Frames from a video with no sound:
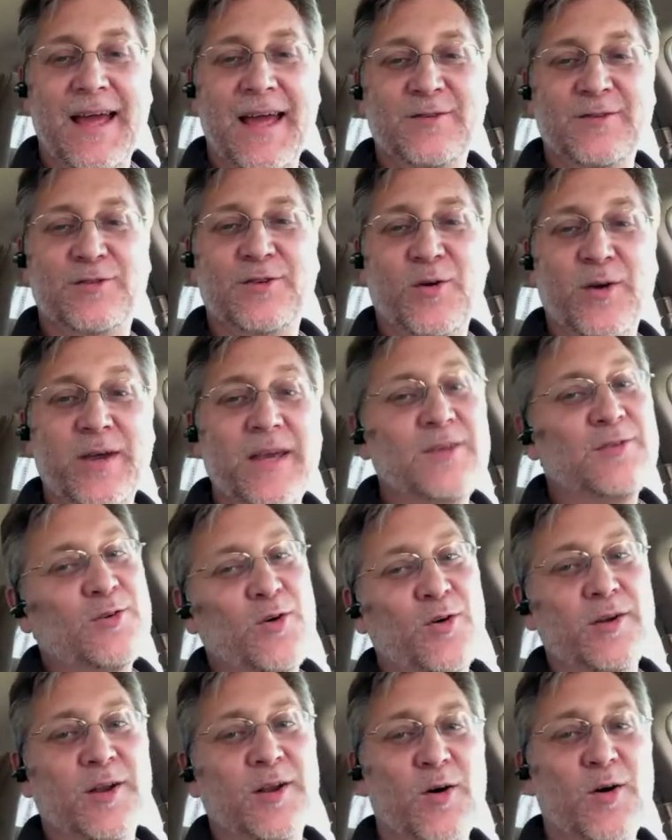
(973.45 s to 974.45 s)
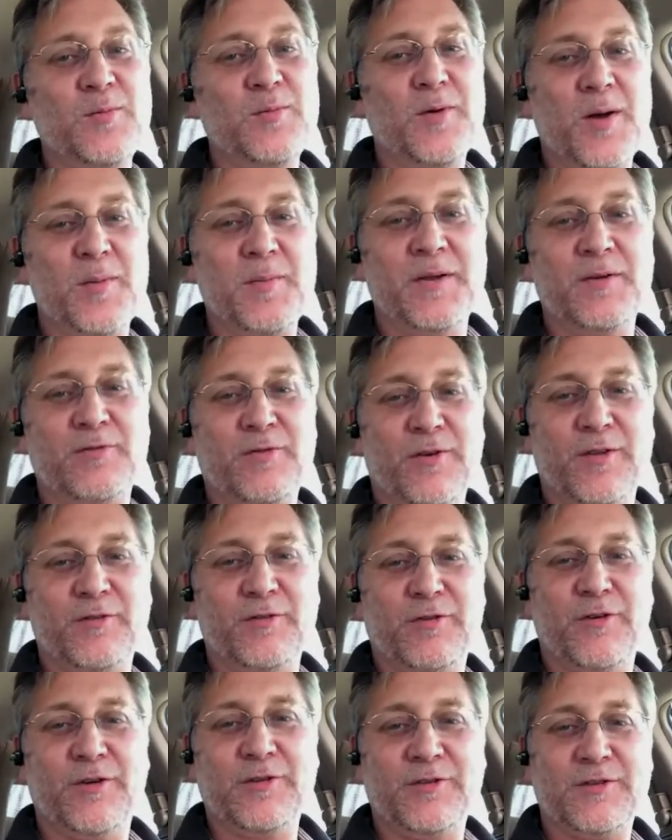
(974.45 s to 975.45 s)
and so he's going to homecoming for the
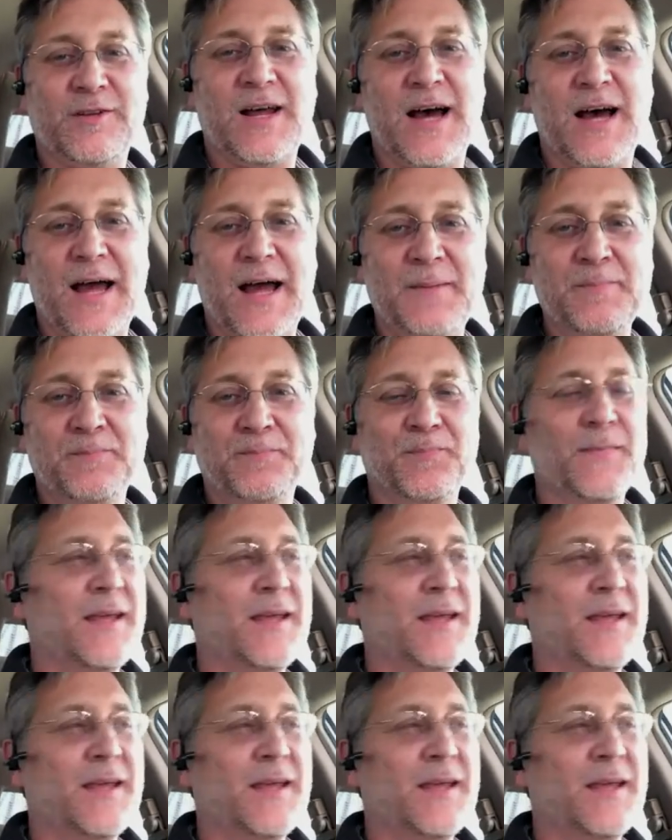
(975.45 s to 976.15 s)
first time.